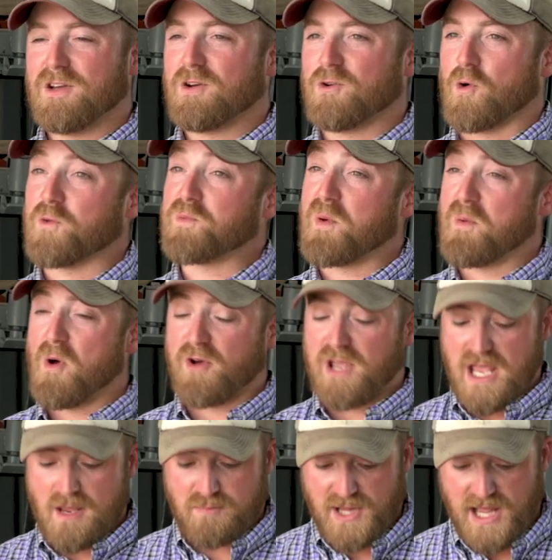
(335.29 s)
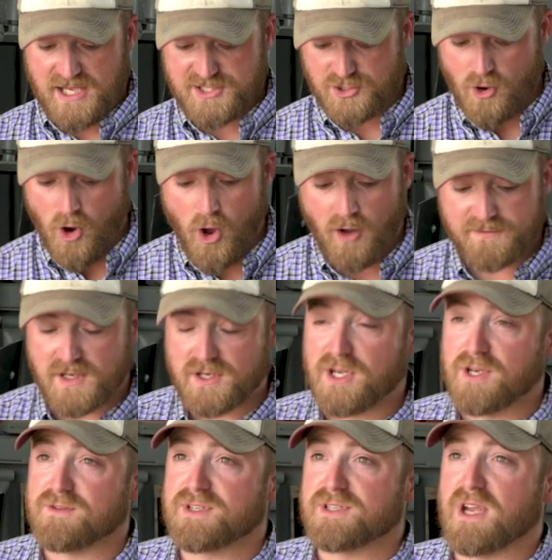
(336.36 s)
Growth promoting implants are often
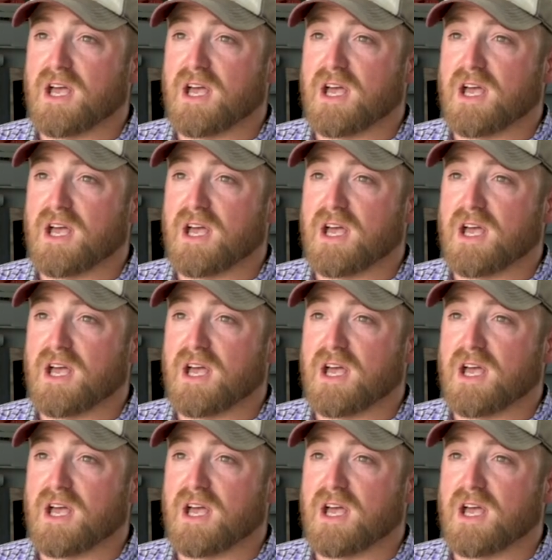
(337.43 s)
used